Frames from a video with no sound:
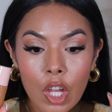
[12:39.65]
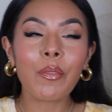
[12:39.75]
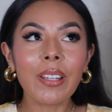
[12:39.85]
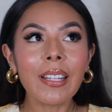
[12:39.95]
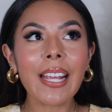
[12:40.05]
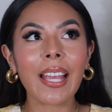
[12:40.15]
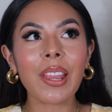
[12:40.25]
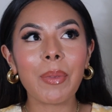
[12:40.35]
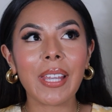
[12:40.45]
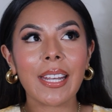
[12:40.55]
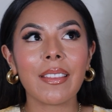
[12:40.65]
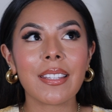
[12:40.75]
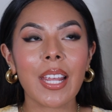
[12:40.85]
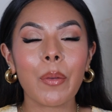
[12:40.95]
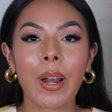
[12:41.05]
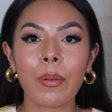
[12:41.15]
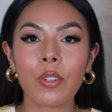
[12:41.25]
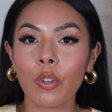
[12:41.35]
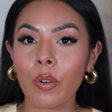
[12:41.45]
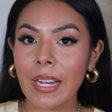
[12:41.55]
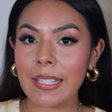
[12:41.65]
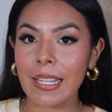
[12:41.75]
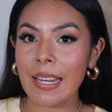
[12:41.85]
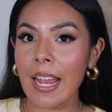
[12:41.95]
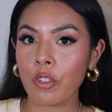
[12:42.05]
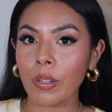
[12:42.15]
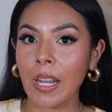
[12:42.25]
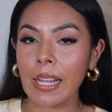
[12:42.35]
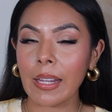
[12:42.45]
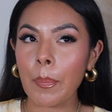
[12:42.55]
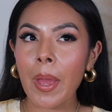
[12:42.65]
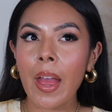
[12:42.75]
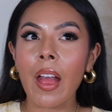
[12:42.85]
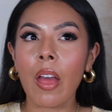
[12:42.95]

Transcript: I feel like in the beginning of the day when I showed you guys in Natural Lighting clip,